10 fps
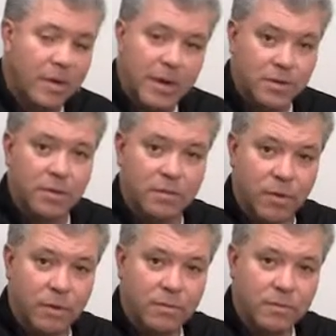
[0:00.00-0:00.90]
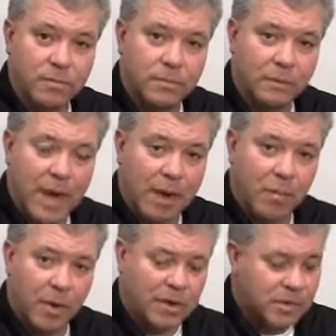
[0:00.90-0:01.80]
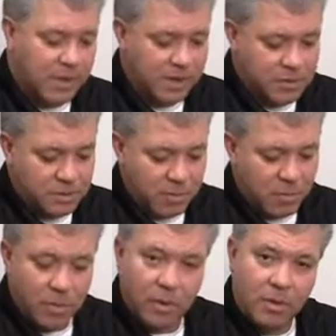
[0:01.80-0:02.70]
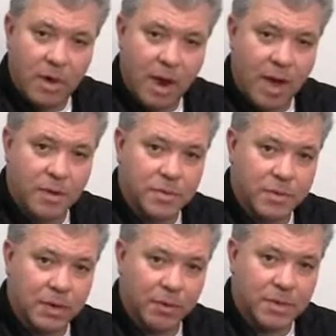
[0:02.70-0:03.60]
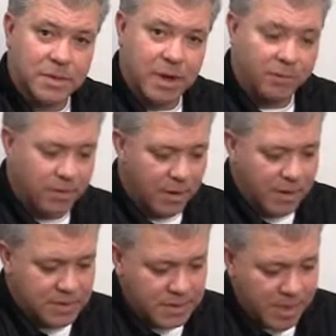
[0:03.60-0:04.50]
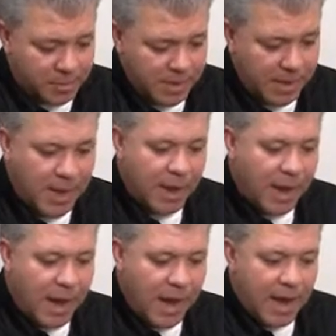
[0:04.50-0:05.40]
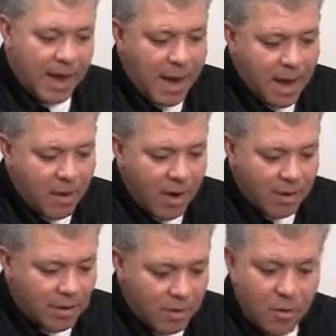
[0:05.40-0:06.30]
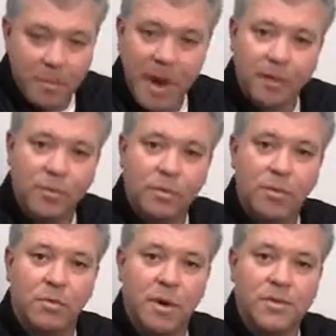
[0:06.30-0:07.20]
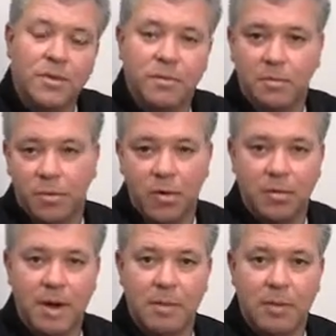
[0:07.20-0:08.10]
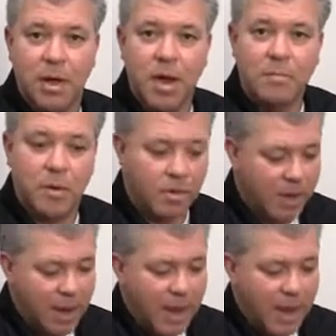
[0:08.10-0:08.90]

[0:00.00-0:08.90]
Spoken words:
interval at which the instrument will AutoZero itself during sampling. And now I can go back through the rest of the program log mode